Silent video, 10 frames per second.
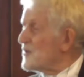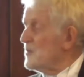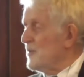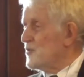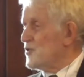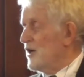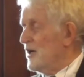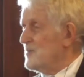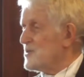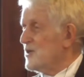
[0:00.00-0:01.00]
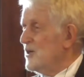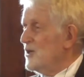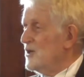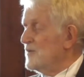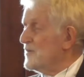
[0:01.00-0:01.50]
group of tribes
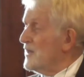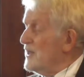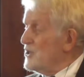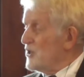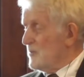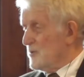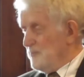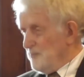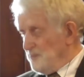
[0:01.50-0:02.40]
who lived in Egypt,